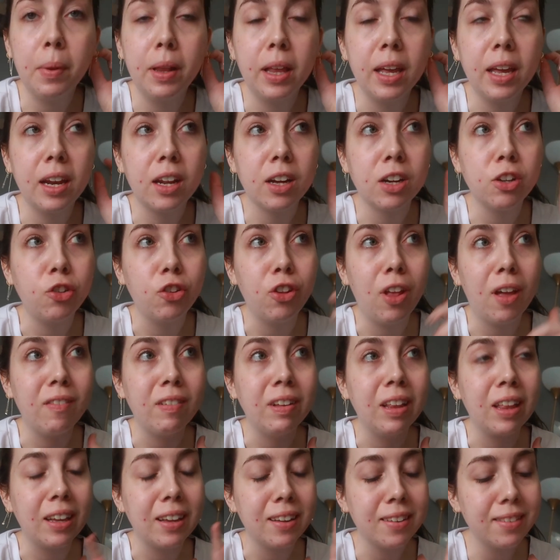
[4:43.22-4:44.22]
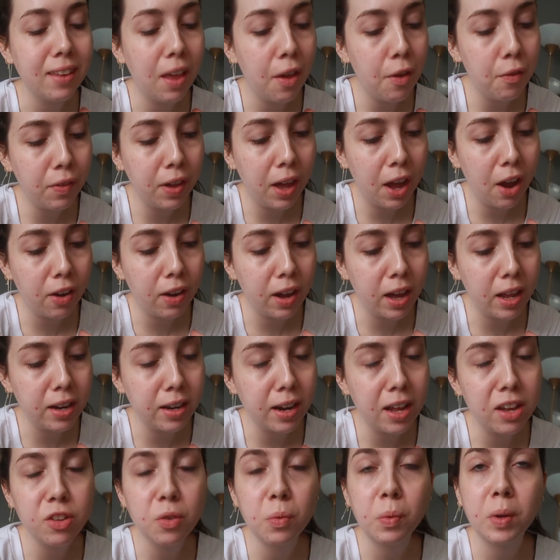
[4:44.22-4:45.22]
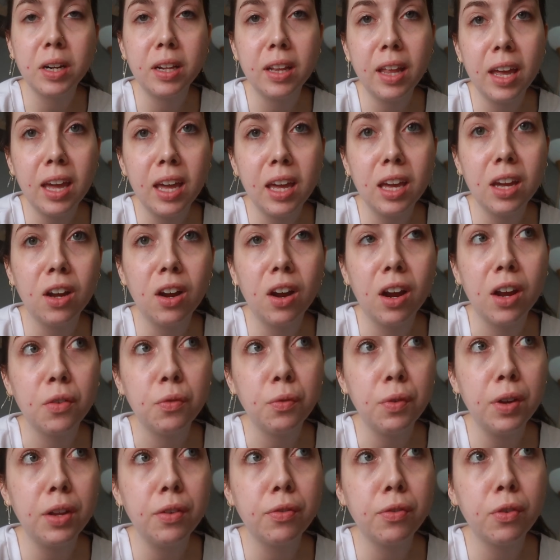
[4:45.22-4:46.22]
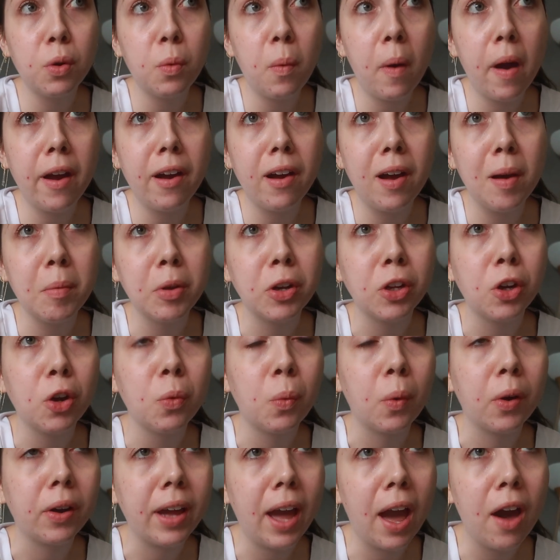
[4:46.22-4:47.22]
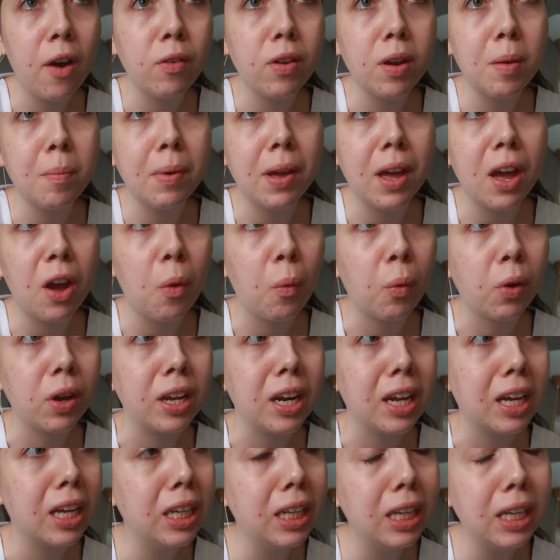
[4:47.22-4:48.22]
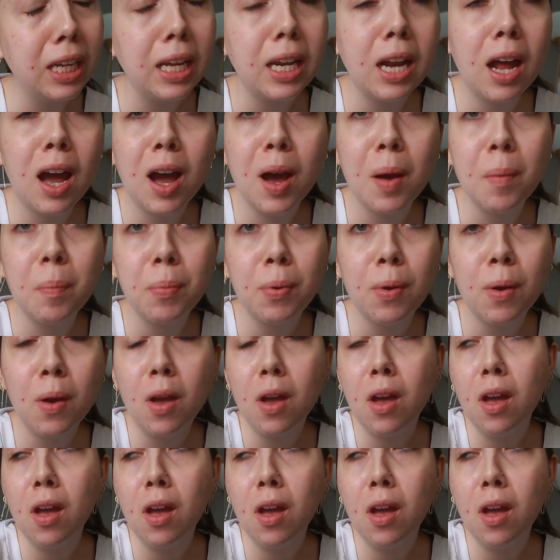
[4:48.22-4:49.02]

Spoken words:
planning on just having like a self-care kind of day. So we're gonna lay here and read for a while. I'm gonna go work out in a bit. We're gonna clean up.